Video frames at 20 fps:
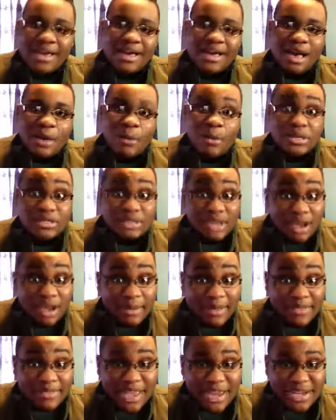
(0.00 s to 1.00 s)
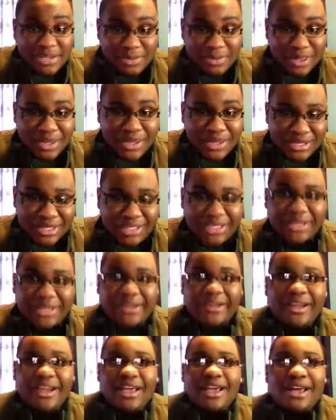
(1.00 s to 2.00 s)
Uh, we can talk about that as well in a
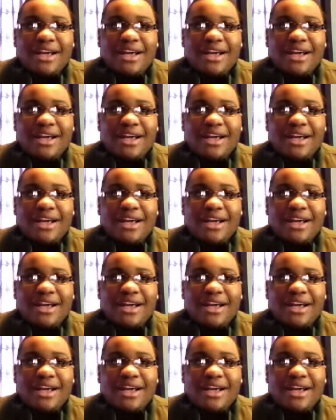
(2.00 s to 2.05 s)
year.